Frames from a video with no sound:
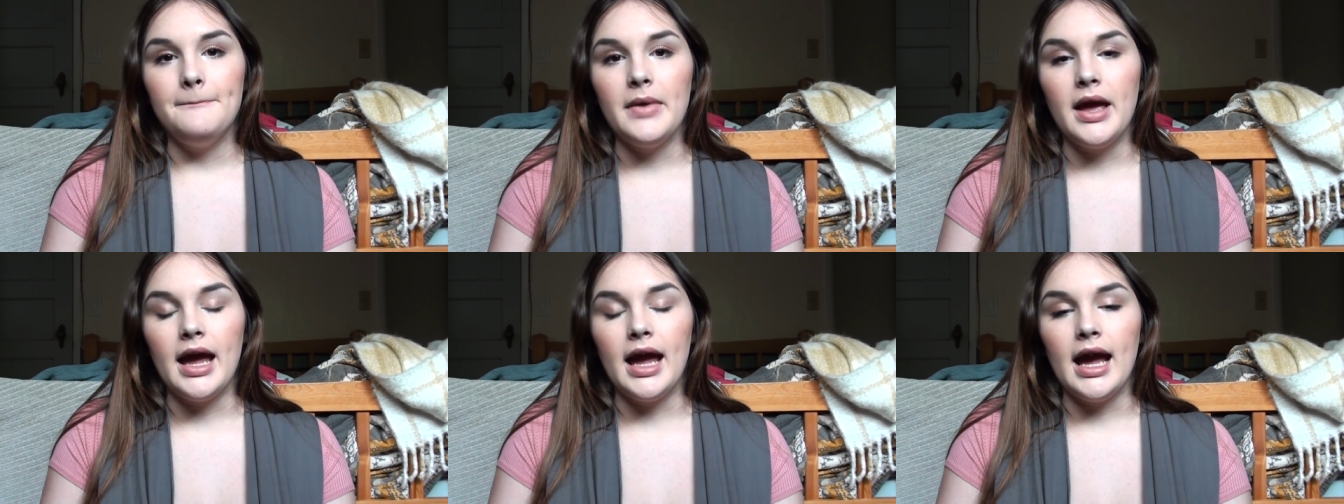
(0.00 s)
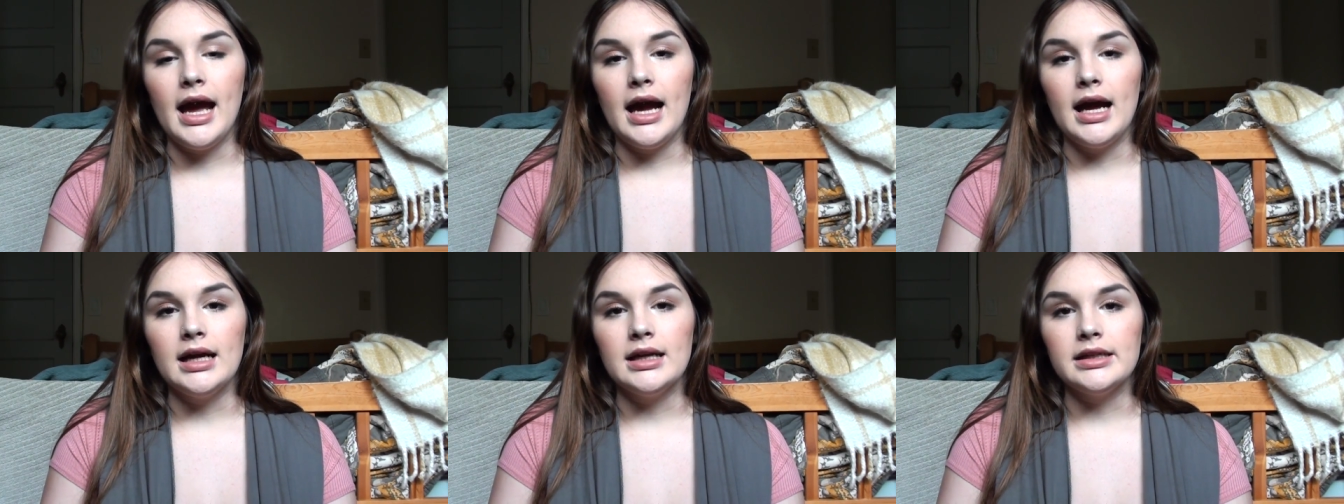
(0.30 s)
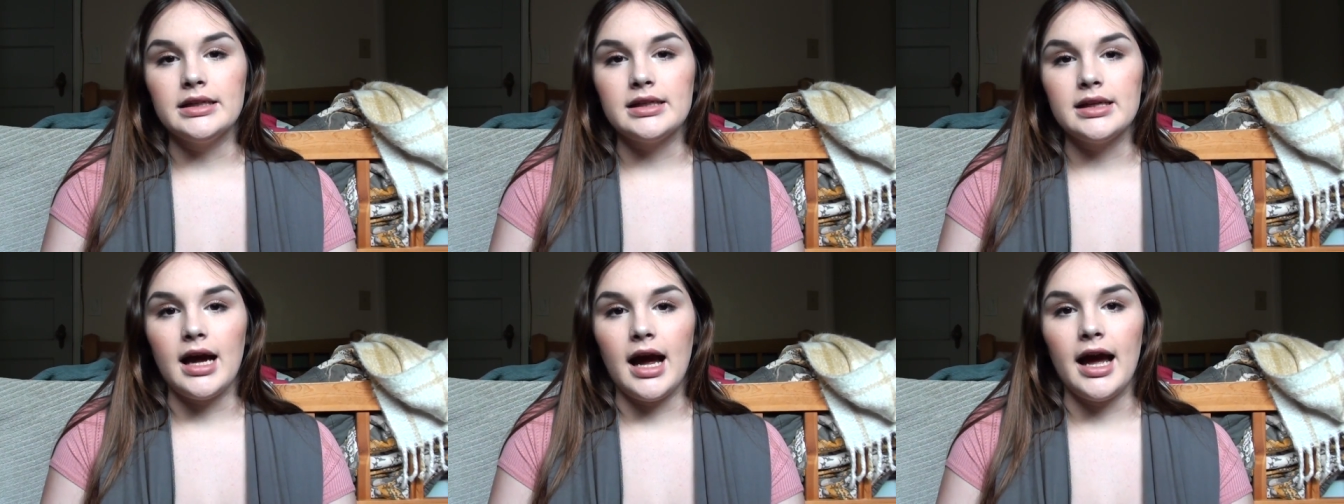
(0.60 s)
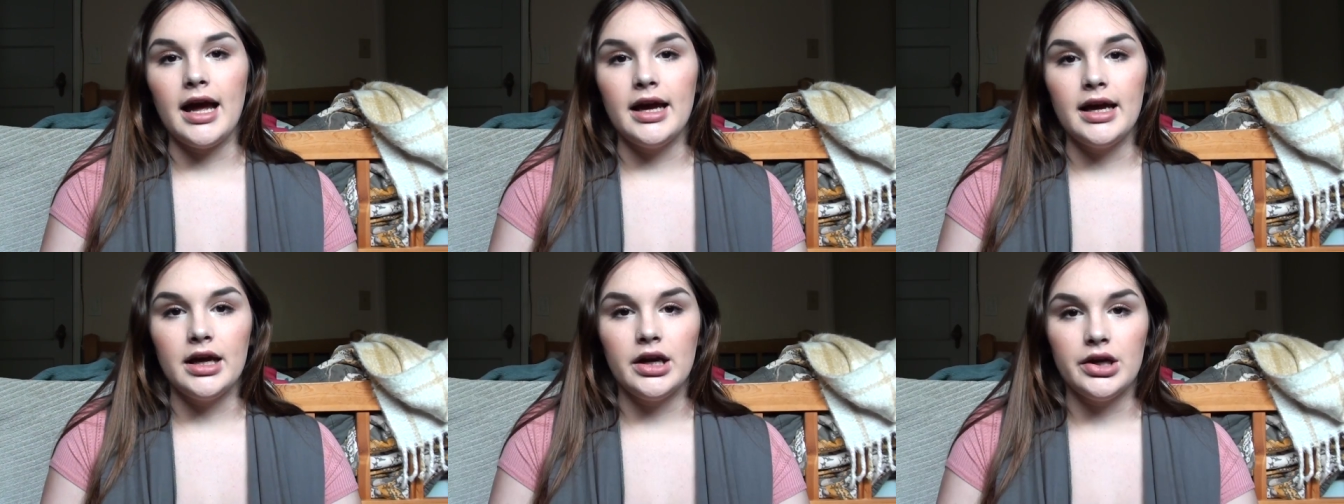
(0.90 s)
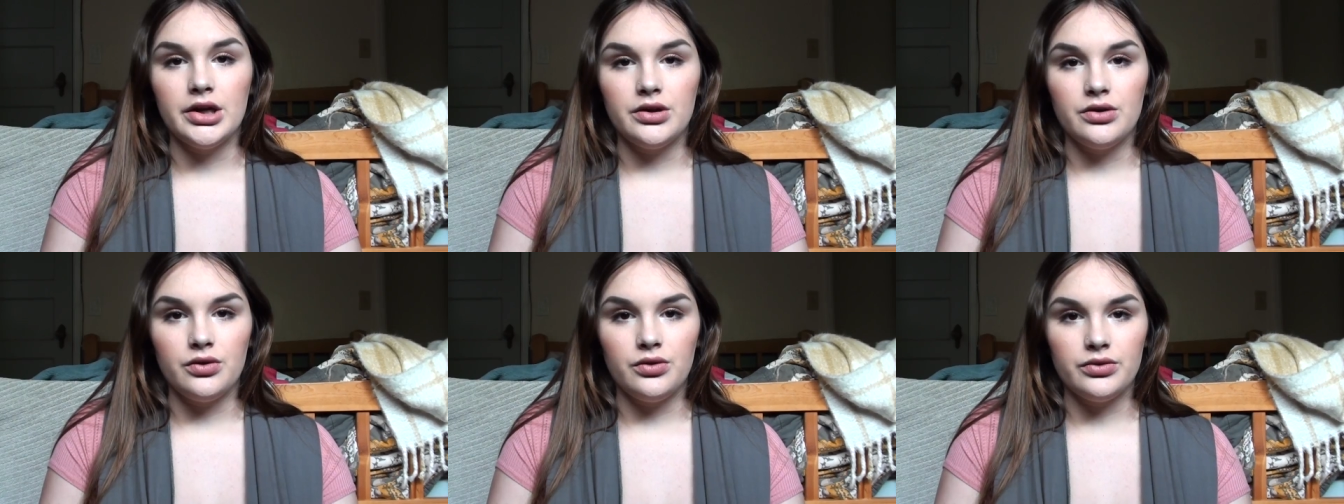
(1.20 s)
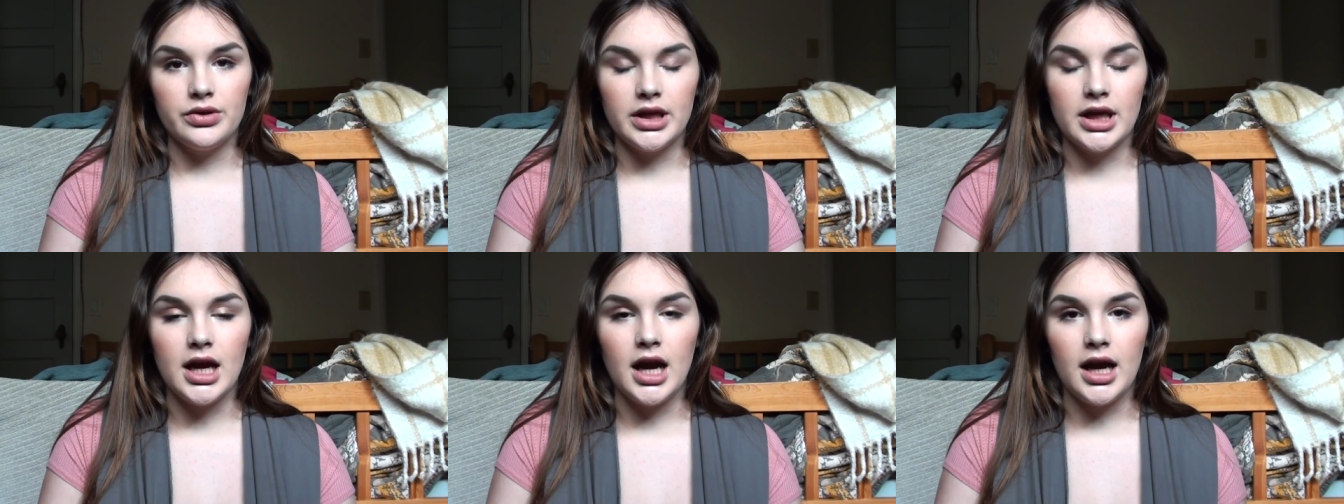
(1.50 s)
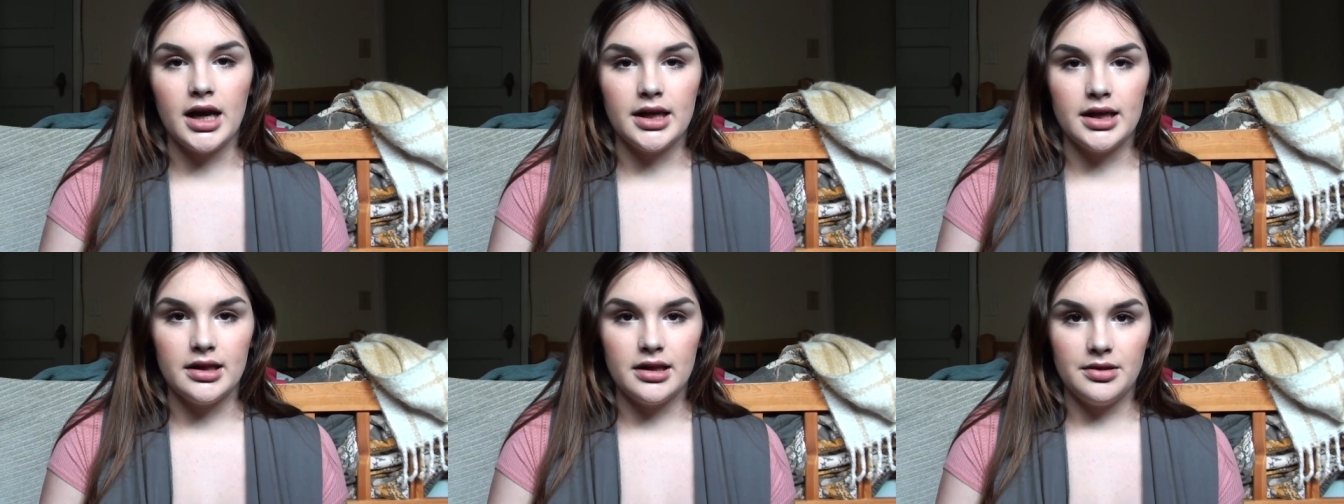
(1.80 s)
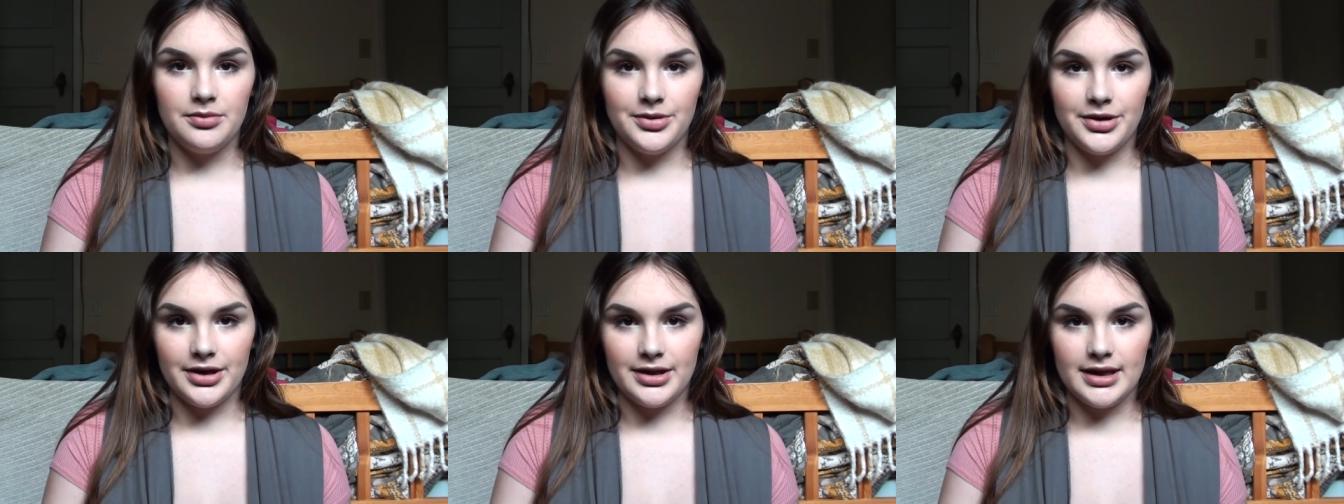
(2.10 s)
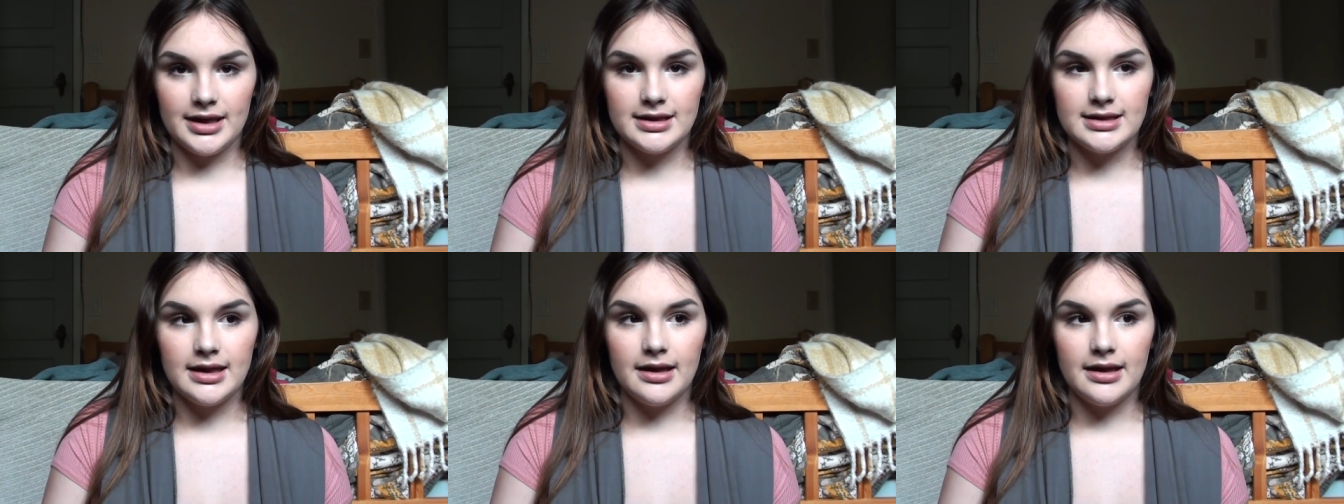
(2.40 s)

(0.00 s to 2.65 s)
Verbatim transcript: and I only got in the birthing